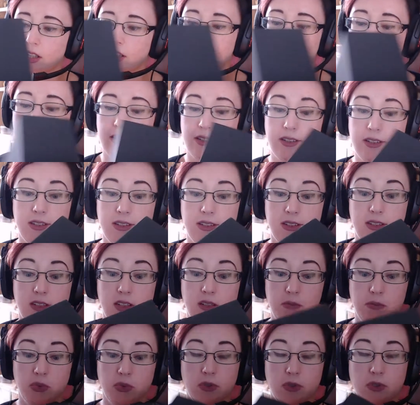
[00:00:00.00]

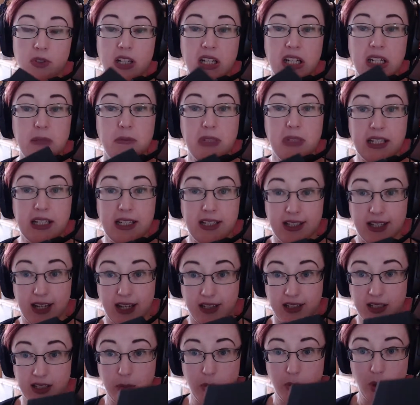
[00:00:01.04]
Supremely
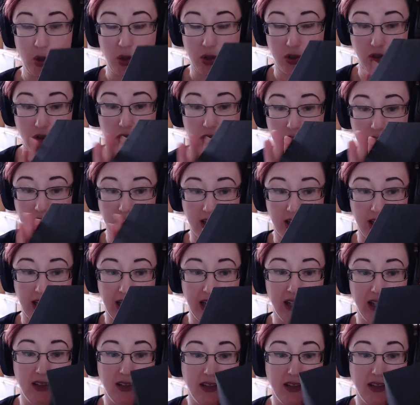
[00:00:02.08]
sexy box, honestly.